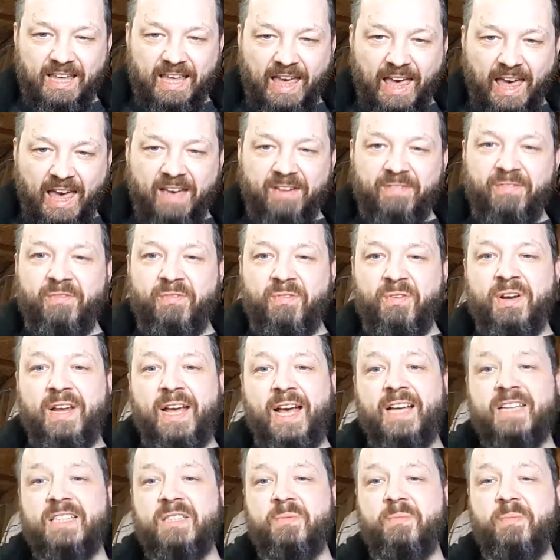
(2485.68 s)
every
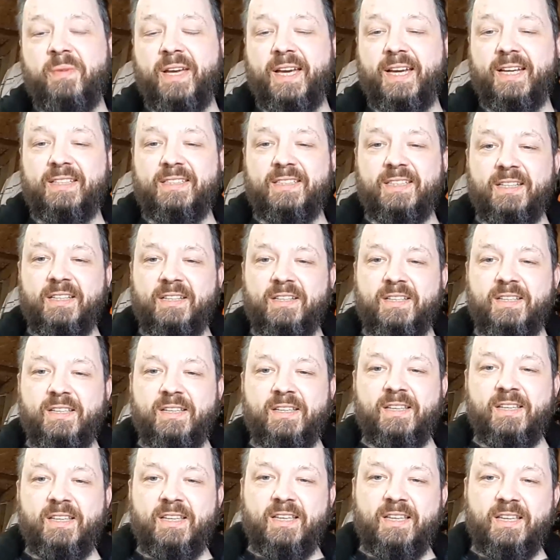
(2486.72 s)
aspect
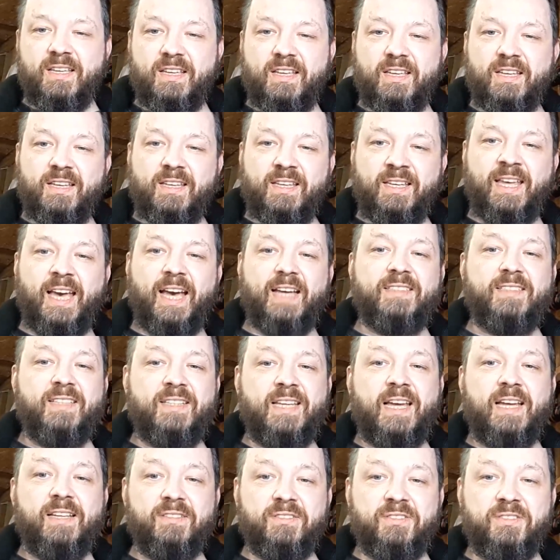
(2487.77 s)
gets
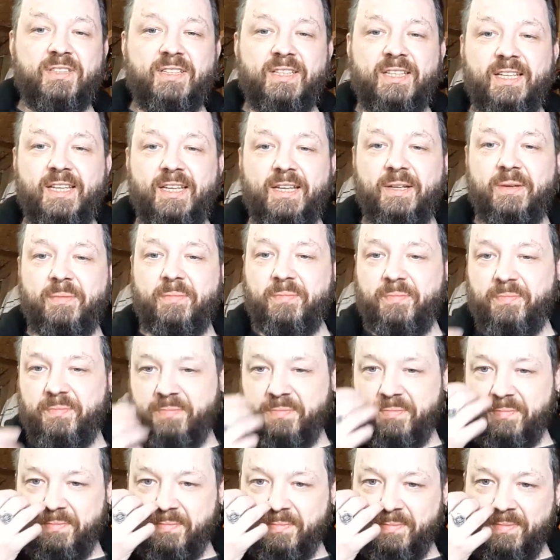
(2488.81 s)
attention here.
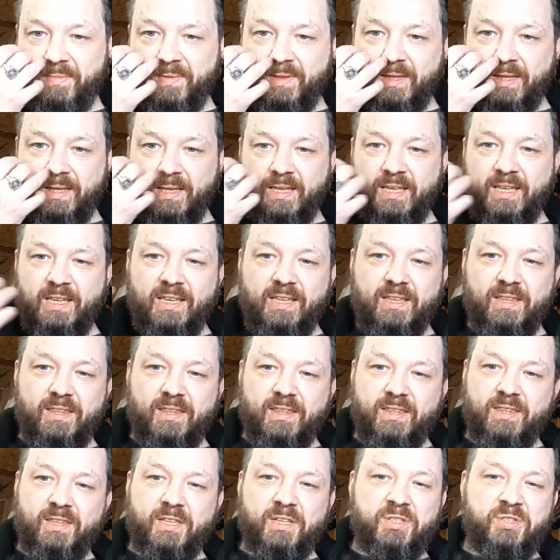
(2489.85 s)

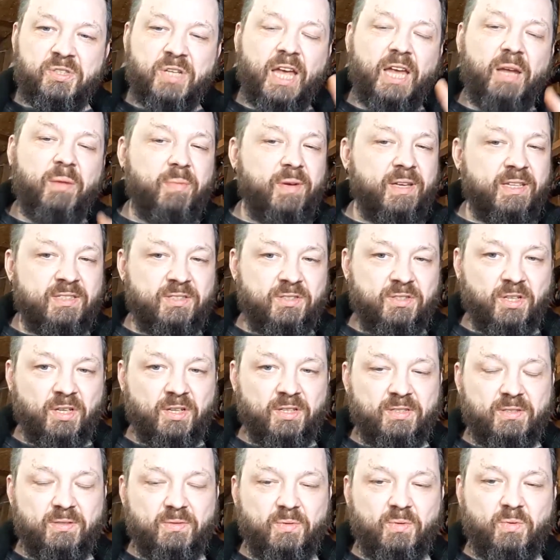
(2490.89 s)
The shape is
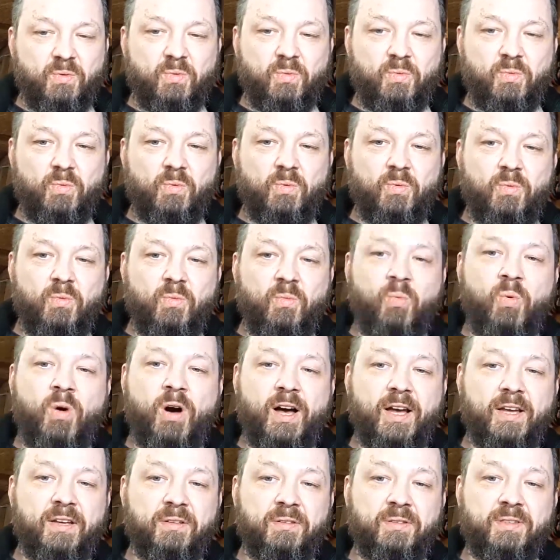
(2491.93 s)
just
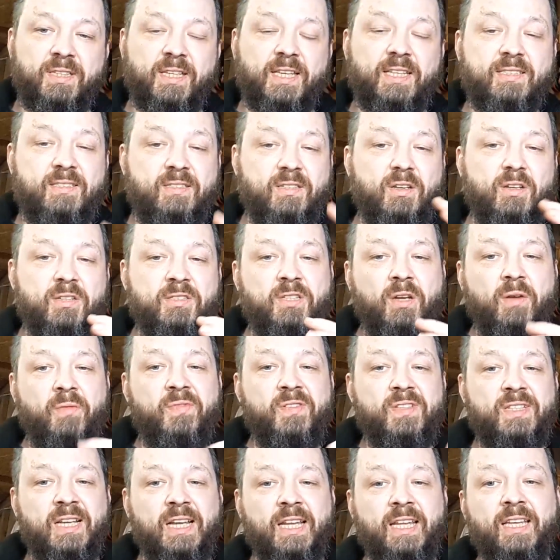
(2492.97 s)
wild. It's
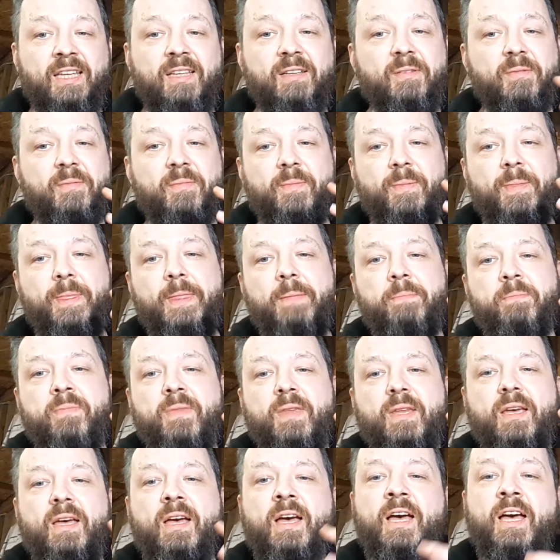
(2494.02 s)
obviously
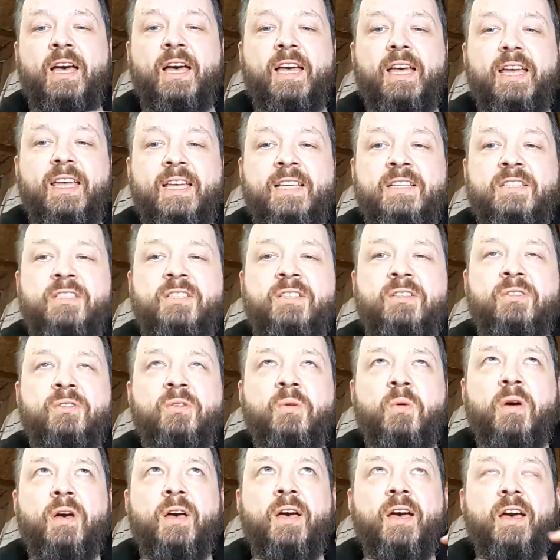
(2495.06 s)

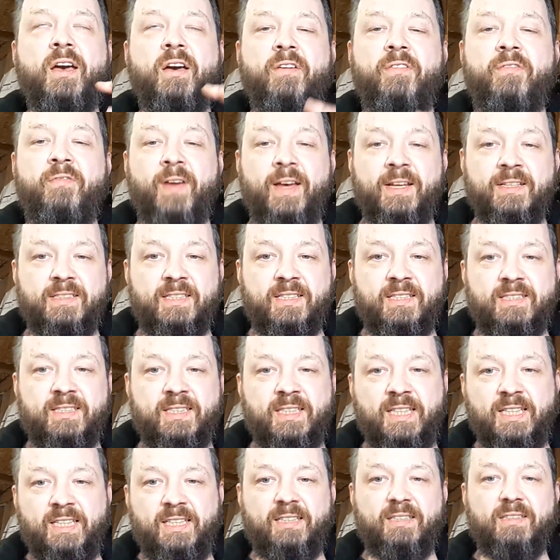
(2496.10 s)
into a
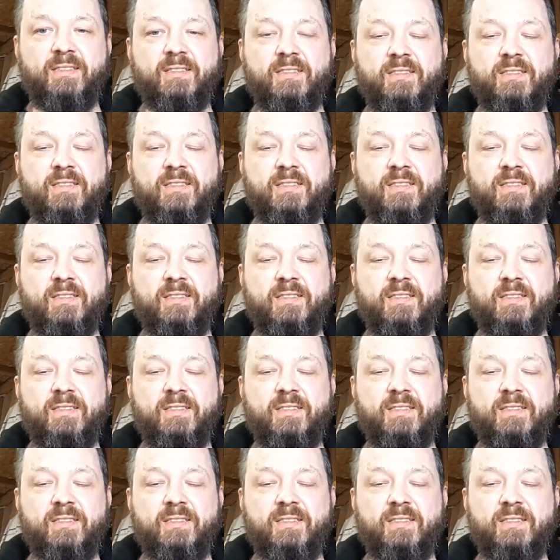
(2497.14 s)
fantasy